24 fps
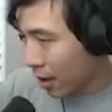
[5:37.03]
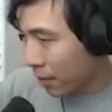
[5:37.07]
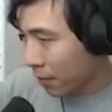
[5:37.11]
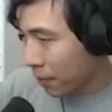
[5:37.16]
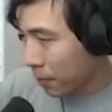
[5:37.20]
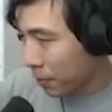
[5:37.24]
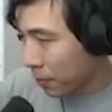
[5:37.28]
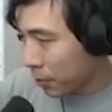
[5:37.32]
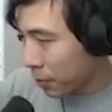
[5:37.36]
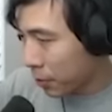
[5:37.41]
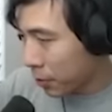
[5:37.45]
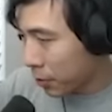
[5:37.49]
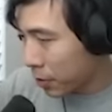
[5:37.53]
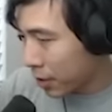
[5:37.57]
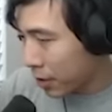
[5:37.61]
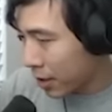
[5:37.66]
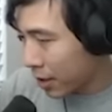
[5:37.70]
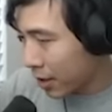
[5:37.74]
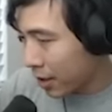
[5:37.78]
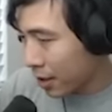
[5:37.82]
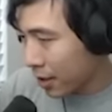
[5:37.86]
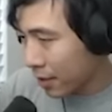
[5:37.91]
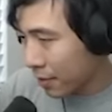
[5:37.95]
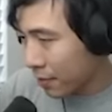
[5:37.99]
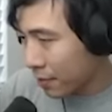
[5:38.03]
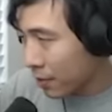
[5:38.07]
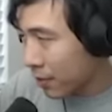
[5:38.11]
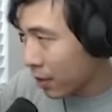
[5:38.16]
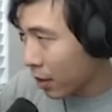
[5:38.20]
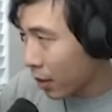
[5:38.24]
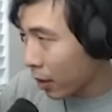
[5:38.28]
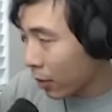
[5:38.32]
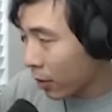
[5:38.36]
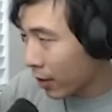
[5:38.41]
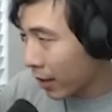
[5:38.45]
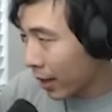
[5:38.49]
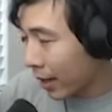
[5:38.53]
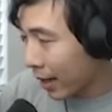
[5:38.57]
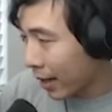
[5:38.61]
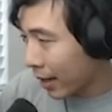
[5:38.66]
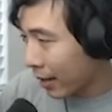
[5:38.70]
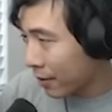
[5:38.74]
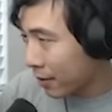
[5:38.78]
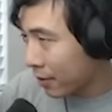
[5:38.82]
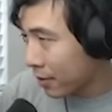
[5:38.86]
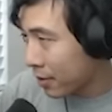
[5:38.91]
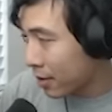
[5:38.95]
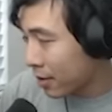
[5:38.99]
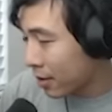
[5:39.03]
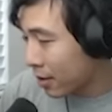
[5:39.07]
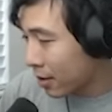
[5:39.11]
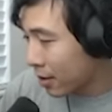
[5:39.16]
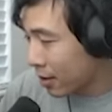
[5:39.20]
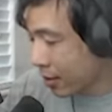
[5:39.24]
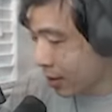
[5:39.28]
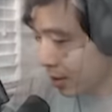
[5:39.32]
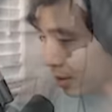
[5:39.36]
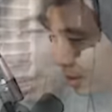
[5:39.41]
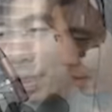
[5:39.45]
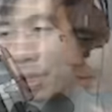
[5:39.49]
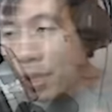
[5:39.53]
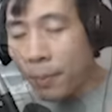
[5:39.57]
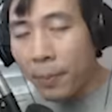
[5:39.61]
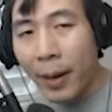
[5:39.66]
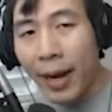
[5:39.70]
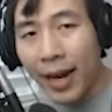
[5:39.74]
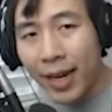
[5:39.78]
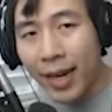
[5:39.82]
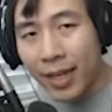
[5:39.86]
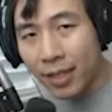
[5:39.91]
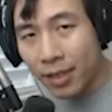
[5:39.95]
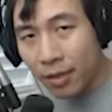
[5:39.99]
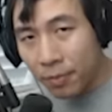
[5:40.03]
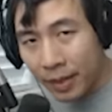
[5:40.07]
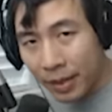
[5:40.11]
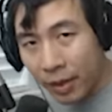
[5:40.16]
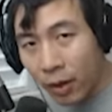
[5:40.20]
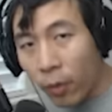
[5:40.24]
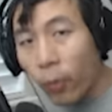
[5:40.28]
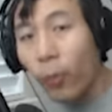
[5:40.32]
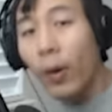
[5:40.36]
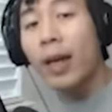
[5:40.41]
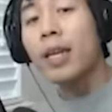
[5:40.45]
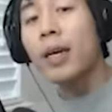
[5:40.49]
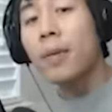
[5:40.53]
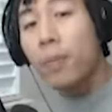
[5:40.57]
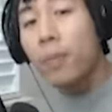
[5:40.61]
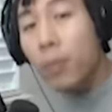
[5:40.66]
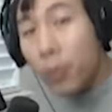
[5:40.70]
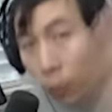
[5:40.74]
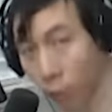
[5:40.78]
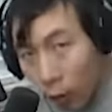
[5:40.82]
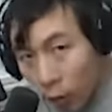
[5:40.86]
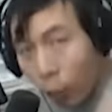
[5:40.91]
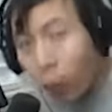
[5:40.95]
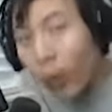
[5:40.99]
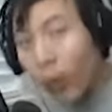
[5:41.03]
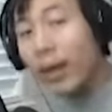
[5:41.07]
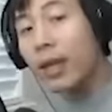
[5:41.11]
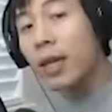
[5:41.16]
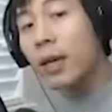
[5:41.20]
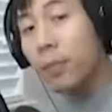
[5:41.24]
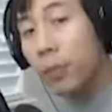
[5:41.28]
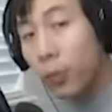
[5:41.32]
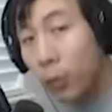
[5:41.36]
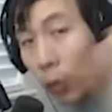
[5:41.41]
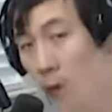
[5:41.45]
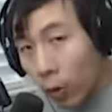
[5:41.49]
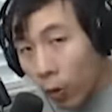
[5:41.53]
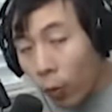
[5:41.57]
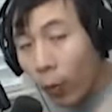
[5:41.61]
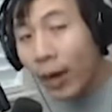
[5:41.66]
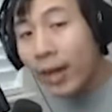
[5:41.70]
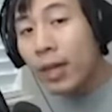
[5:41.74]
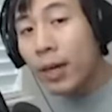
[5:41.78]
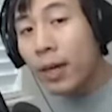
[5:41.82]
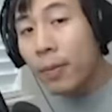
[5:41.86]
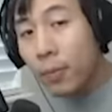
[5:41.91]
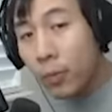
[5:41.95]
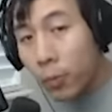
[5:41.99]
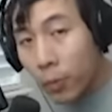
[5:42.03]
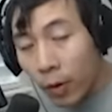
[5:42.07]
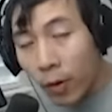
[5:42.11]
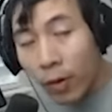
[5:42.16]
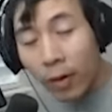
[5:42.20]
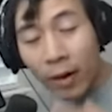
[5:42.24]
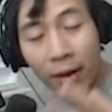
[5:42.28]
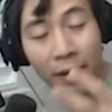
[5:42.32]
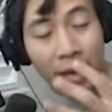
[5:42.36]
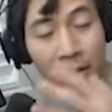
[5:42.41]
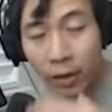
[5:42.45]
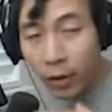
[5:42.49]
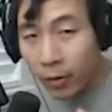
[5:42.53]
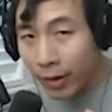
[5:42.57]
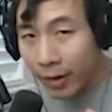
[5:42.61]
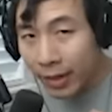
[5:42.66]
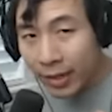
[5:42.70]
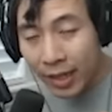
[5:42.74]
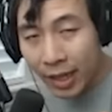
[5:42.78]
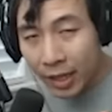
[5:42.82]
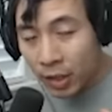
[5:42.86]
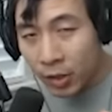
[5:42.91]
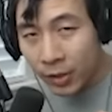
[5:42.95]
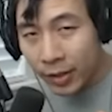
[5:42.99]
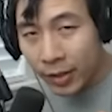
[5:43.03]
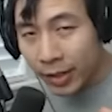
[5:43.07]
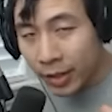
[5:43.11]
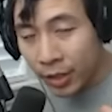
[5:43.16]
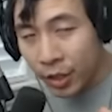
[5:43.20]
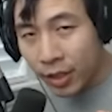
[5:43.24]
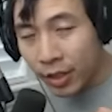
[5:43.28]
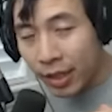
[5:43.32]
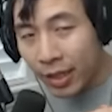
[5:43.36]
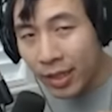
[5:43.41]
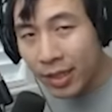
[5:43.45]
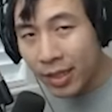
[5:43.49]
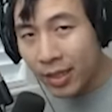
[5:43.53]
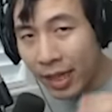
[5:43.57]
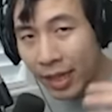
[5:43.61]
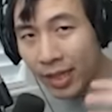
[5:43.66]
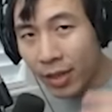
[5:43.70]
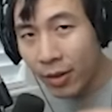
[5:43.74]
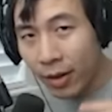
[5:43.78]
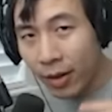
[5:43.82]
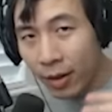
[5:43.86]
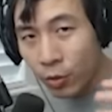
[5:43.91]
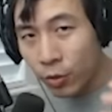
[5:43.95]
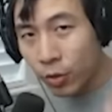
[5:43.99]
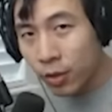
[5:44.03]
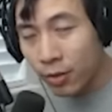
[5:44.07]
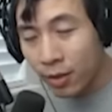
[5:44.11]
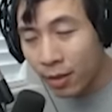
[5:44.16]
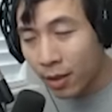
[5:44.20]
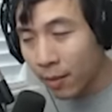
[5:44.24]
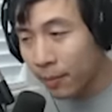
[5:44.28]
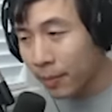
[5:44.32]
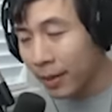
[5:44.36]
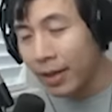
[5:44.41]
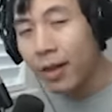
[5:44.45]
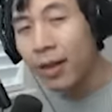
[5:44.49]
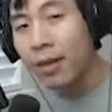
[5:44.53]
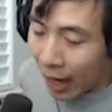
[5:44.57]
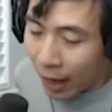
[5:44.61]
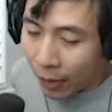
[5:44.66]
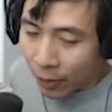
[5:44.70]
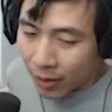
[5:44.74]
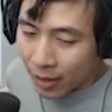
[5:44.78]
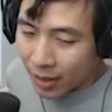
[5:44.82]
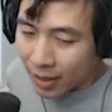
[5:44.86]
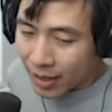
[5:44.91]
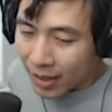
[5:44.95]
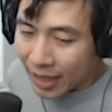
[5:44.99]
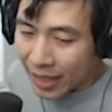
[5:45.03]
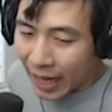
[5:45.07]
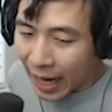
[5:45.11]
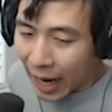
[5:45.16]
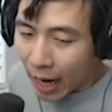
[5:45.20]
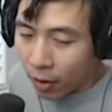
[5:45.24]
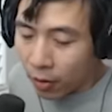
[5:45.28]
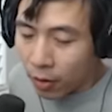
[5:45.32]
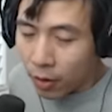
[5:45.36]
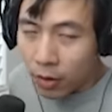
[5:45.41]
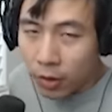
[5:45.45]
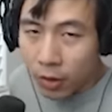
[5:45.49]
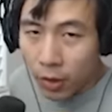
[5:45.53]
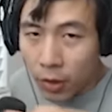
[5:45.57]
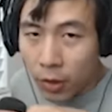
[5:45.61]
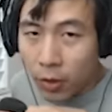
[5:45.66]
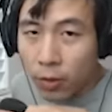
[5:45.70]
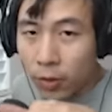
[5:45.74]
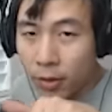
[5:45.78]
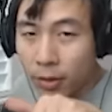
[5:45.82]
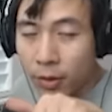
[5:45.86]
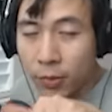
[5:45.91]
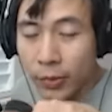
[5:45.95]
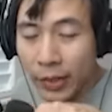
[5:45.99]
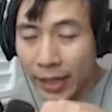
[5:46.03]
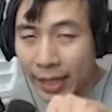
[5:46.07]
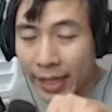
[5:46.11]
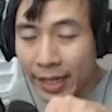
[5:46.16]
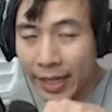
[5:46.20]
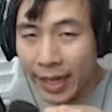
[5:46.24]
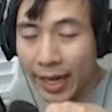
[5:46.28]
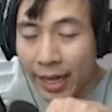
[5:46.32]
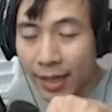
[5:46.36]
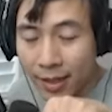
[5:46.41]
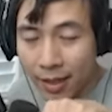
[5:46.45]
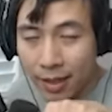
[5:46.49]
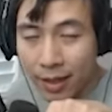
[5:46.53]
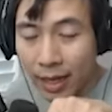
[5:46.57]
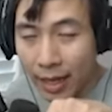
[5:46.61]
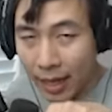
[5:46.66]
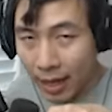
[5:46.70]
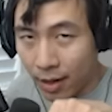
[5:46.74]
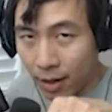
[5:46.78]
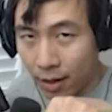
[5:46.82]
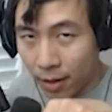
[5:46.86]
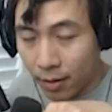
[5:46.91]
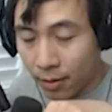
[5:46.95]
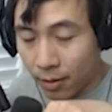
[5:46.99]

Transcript: Babushka Okhats. In the past, it'd be wind up, throw, wind up, throw, wind up, throw. No exaggeration. That's, that's how Huntress used to be. I want to see how close we can get to that.